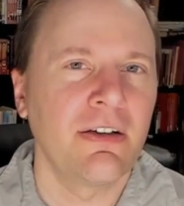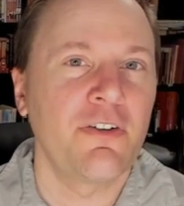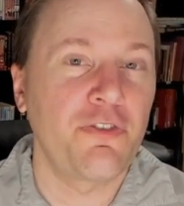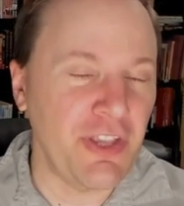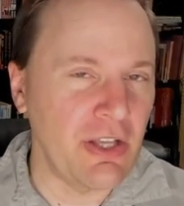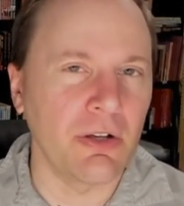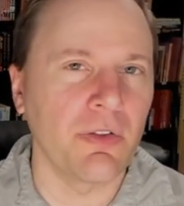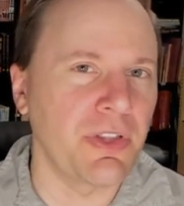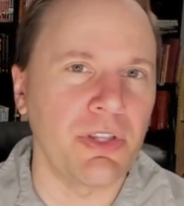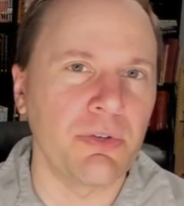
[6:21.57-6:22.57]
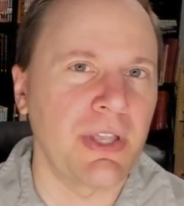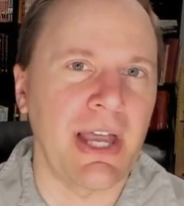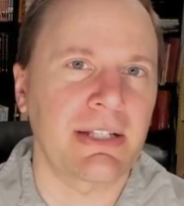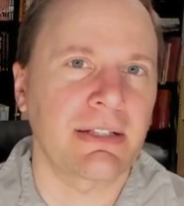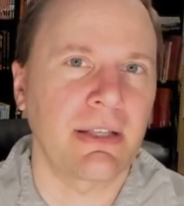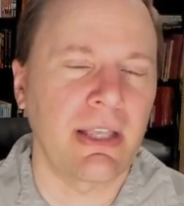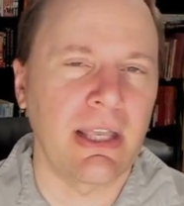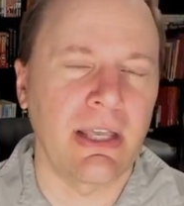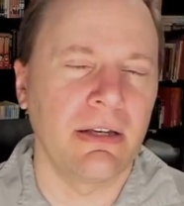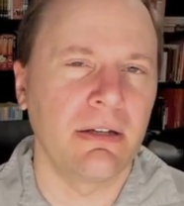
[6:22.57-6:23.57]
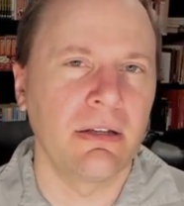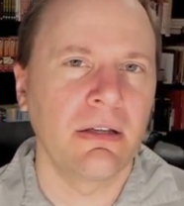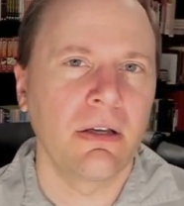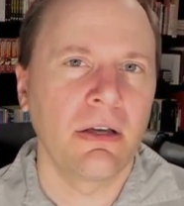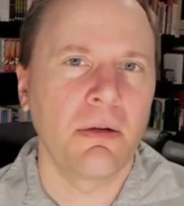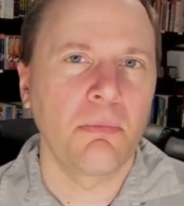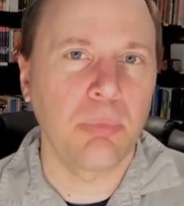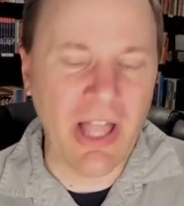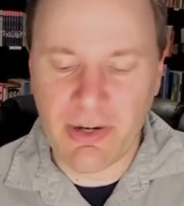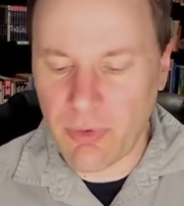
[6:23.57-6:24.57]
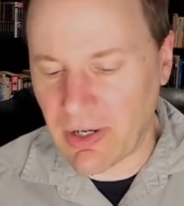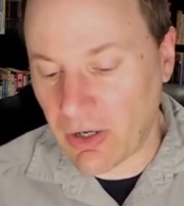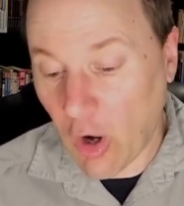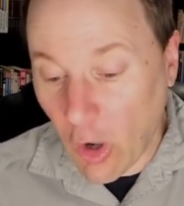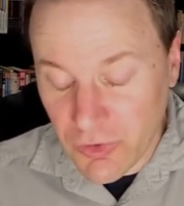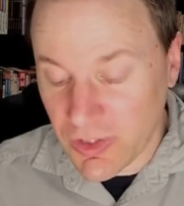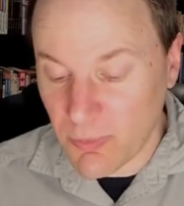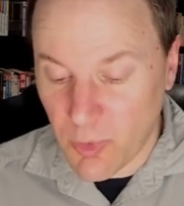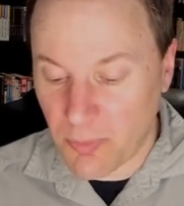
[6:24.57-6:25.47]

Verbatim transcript: feel that you get in Blade Runner. Also, more